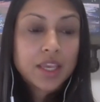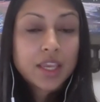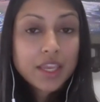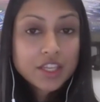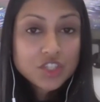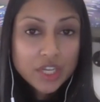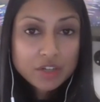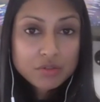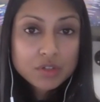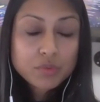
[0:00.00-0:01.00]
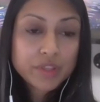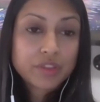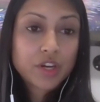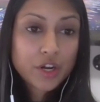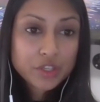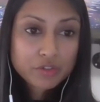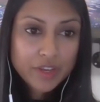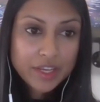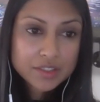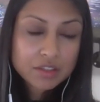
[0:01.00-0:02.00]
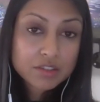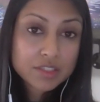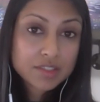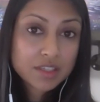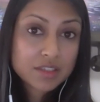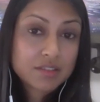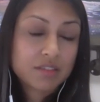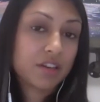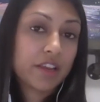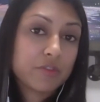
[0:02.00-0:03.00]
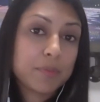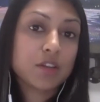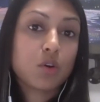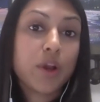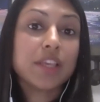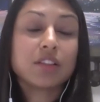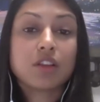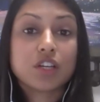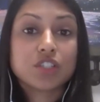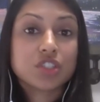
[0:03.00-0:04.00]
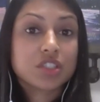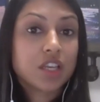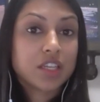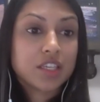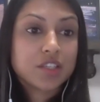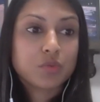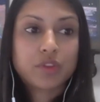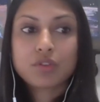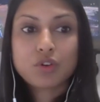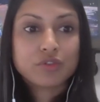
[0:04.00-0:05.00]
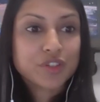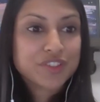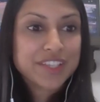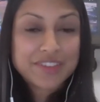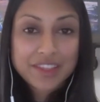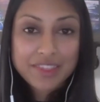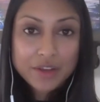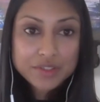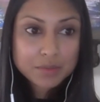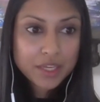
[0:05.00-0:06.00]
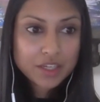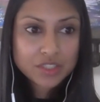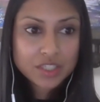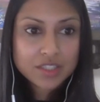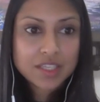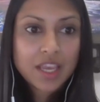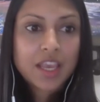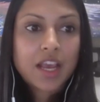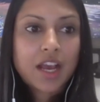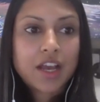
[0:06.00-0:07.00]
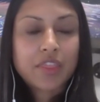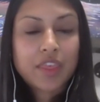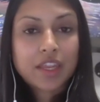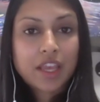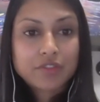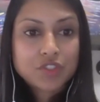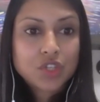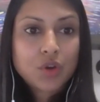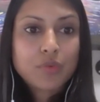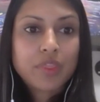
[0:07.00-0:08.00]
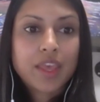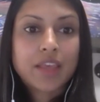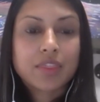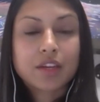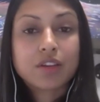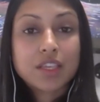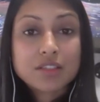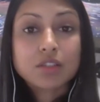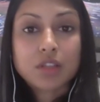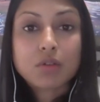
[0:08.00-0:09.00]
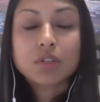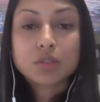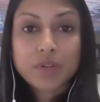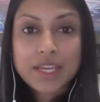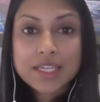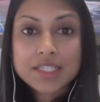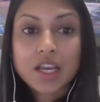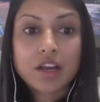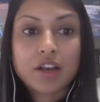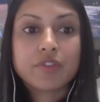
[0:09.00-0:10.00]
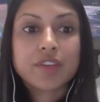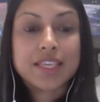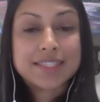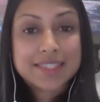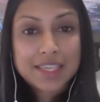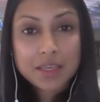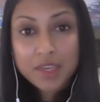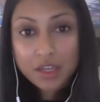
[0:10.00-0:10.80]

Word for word: In general, with cardiovascular disease, there have been quite large studies with over 70,000 patients uh, that have shown that there is a lower rate of ischemic